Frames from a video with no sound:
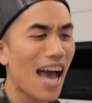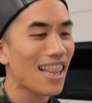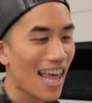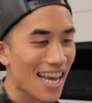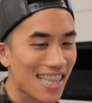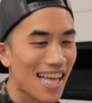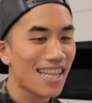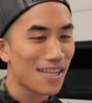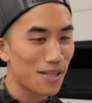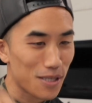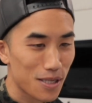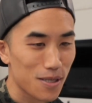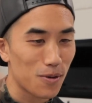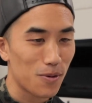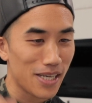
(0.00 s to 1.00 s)
I like that little
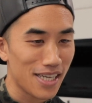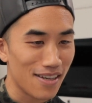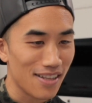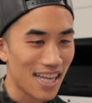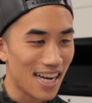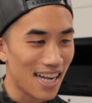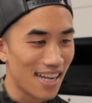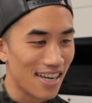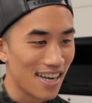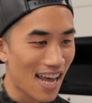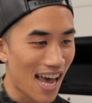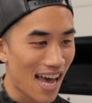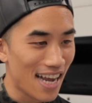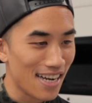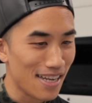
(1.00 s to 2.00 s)
squeal that it
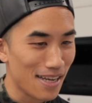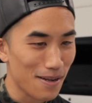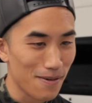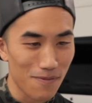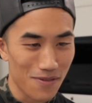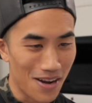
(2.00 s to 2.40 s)
added in,